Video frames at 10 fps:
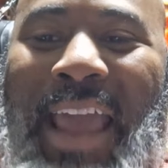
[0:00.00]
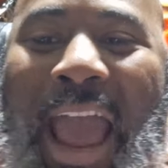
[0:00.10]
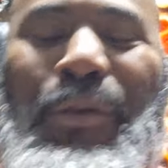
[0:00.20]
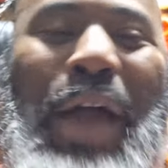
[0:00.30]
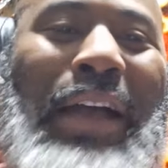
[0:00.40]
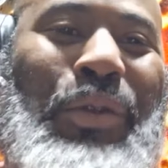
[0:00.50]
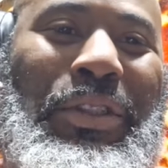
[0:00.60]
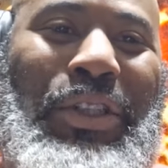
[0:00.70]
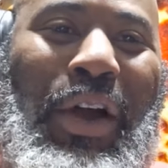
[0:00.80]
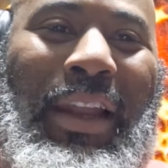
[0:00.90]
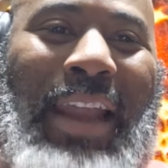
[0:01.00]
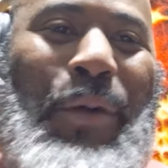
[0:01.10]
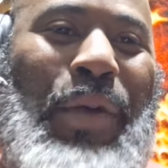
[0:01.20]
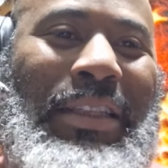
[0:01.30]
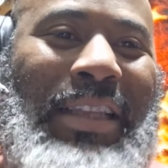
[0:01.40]
I rocks with Charlotte. I
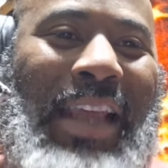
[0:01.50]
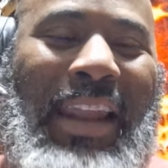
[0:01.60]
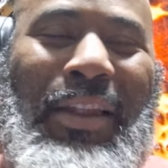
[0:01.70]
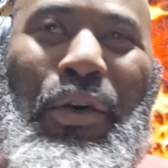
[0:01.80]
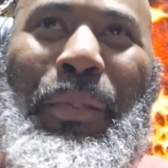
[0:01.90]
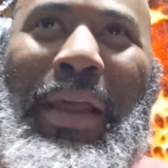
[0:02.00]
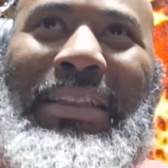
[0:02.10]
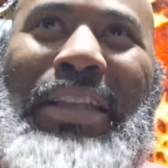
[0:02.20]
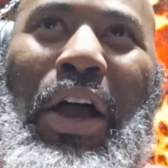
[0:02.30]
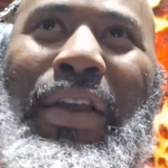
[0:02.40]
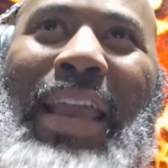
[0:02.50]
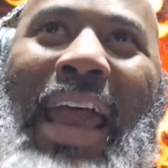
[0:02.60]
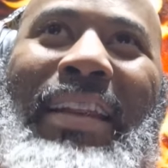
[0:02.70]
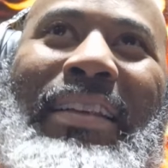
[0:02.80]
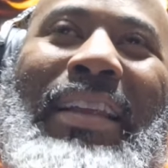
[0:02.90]
went to that little place y'all
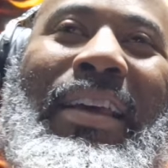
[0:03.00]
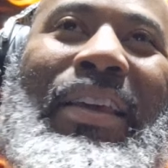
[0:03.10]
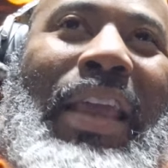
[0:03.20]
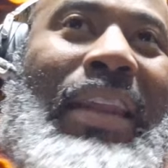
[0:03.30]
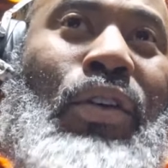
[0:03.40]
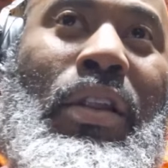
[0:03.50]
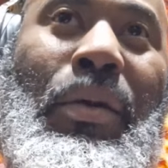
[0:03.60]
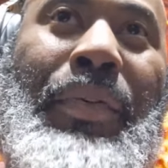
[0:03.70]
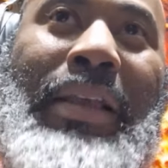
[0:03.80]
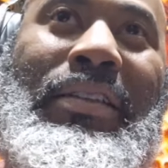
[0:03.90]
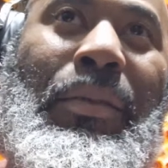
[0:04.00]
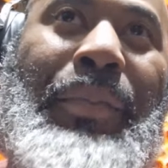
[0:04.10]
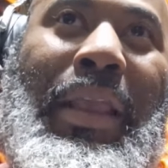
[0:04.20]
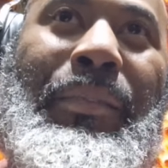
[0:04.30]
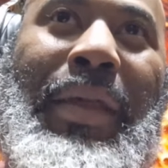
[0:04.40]
got in. Uh, it ain't no little place. It's a
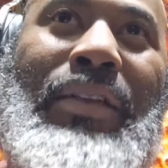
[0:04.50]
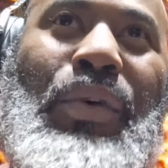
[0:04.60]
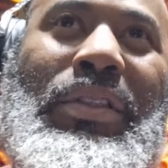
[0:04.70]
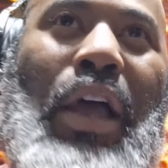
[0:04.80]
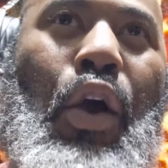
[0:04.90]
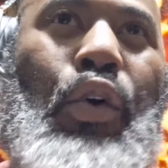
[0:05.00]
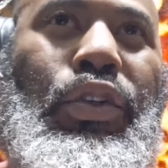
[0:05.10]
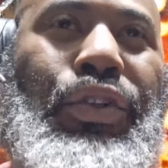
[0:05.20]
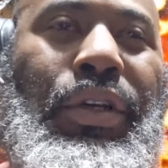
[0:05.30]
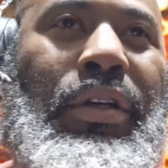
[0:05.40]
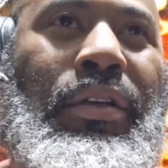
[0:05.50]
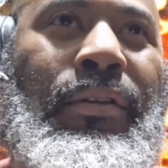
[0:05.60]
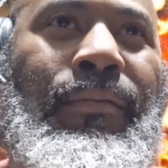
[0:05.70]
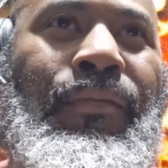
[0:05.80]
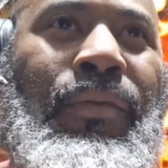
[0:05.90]
big place. What's the Ultra?
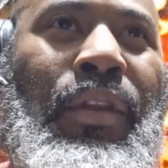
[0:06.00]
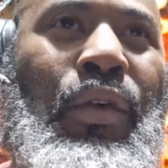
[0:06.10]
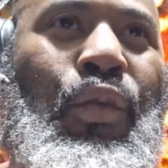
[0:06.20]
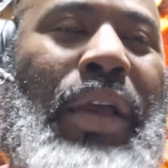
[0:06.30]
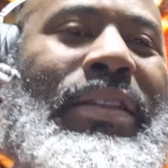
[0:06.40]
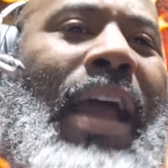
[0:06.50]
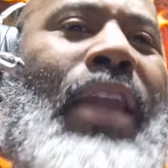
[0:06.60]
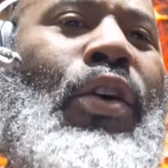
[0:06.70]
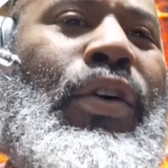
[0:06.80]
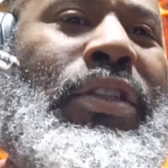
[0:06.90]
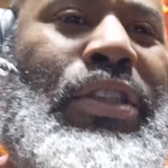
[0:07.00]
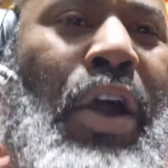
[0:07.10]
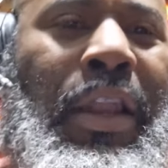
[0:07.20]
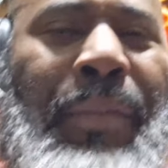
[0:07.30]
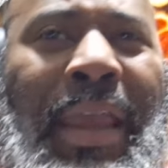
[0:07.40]
What y'all know it?
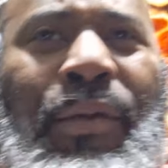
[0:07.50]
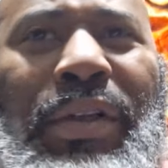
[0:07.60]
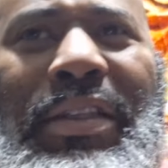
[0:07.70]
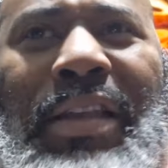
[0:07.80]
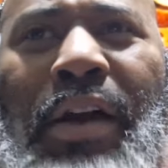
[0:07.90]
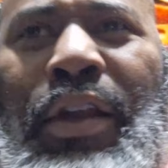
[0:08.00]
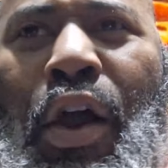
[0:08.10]
Charlotte, man. What's it called?